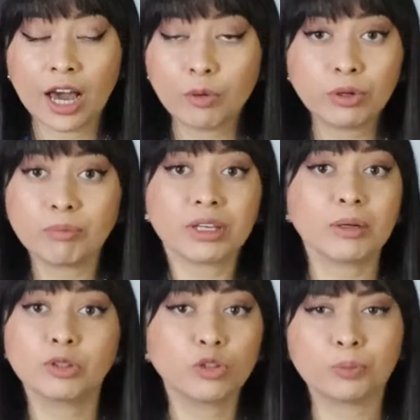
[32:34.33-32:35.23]
I wouldn't be
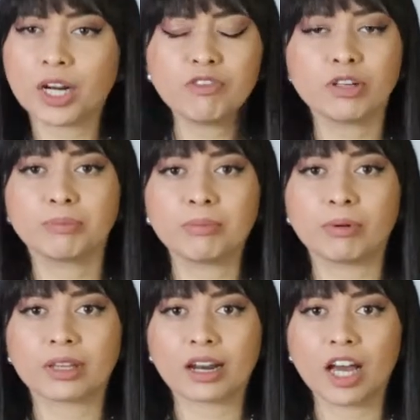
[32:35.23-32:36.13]
able to pray for
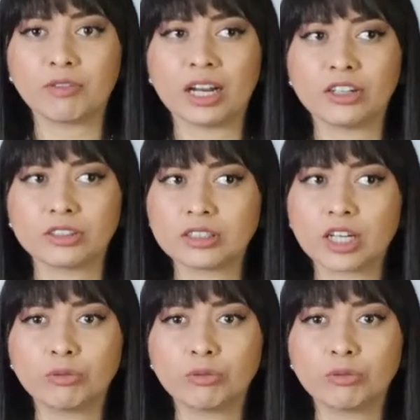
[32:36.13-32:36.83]
people that have allergies.